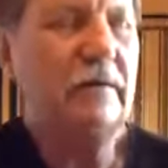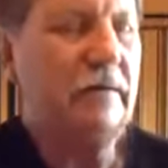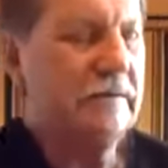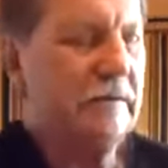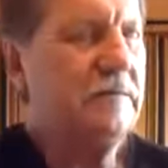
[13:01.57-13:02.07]

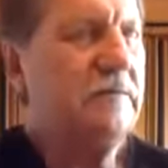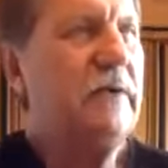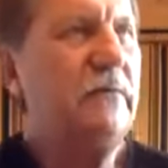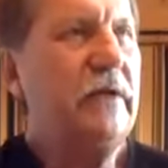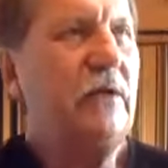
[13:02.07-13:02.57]
It seems to me
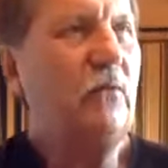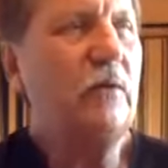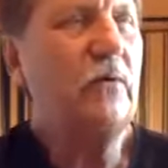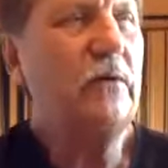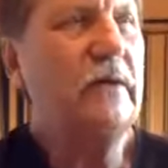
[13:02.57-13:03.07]
that we need one
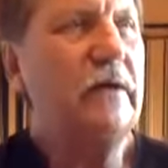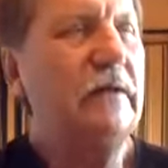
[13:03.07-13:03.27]
more thing in